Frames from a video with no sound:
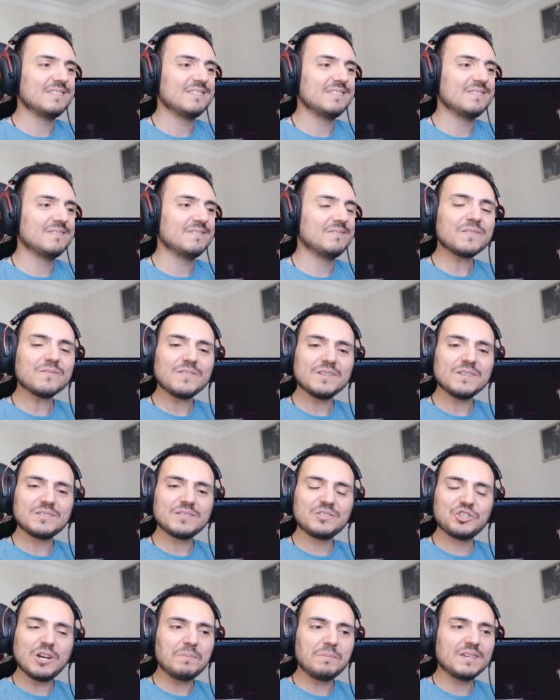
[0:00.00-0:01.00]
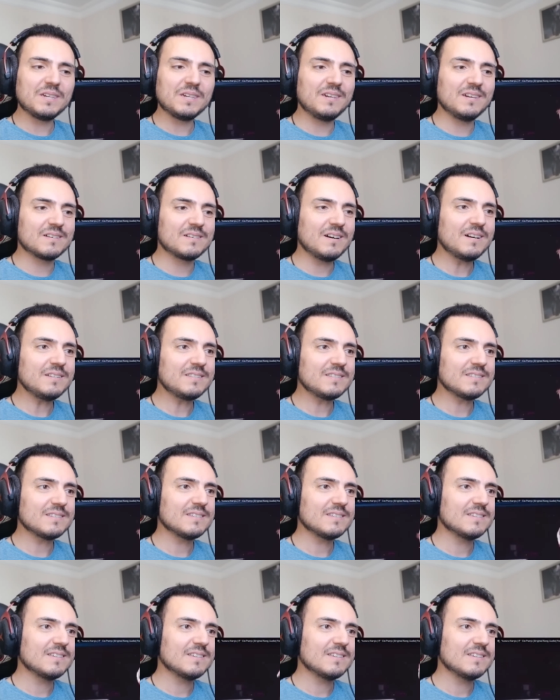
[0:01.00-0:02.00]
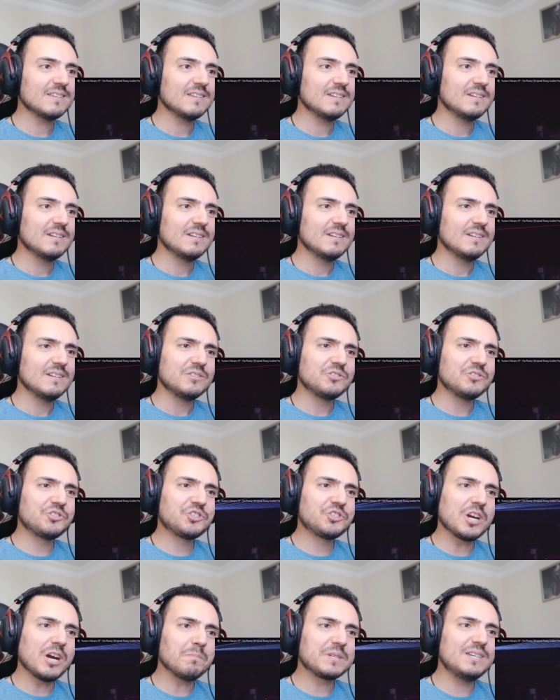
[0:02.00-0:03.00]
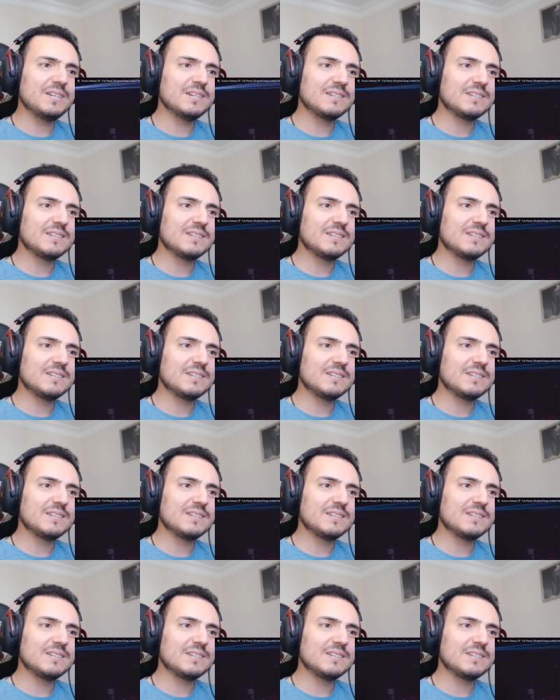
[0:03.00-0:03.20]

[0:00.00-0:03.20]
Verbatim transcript: what was Jumping King, right? Jump King.